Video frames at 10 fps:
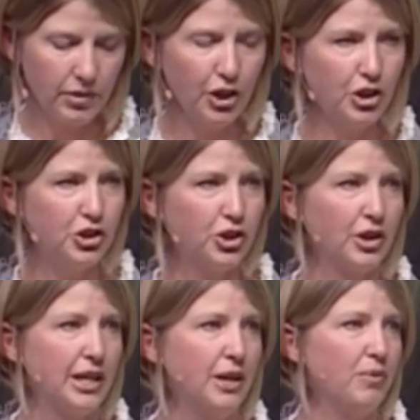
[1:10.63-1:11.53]
The
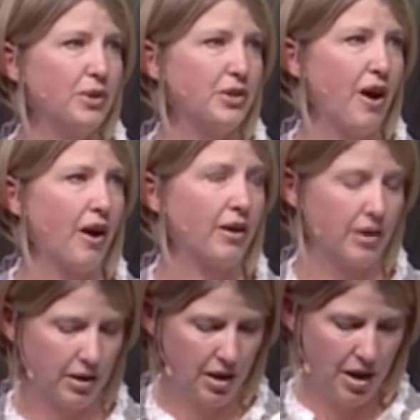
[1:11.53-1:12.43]
journey was hard,
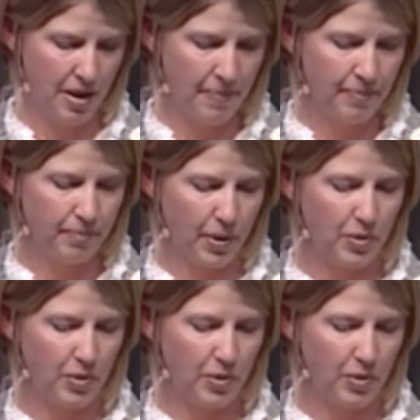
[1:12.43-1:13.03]
but